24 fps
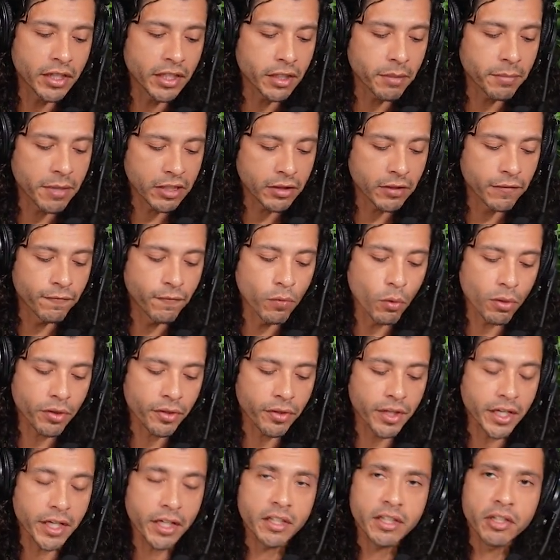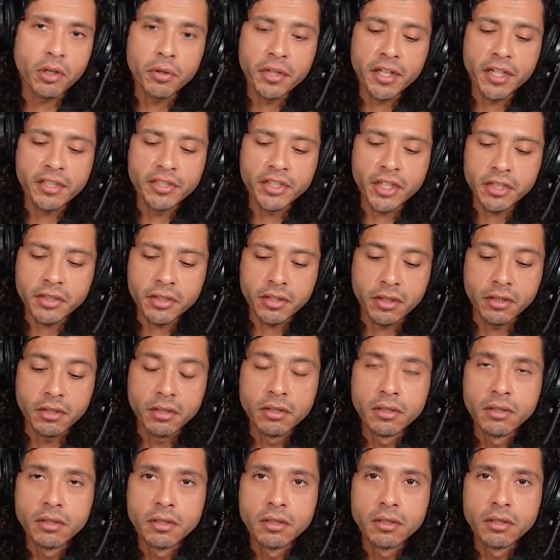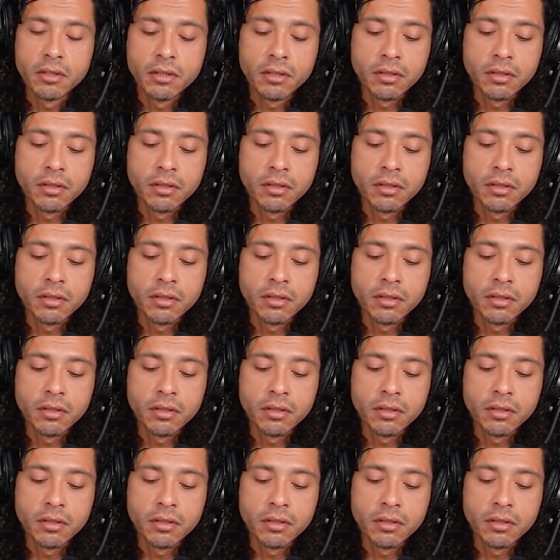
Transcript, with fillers: If you think about the fourth thing, go get adjusted.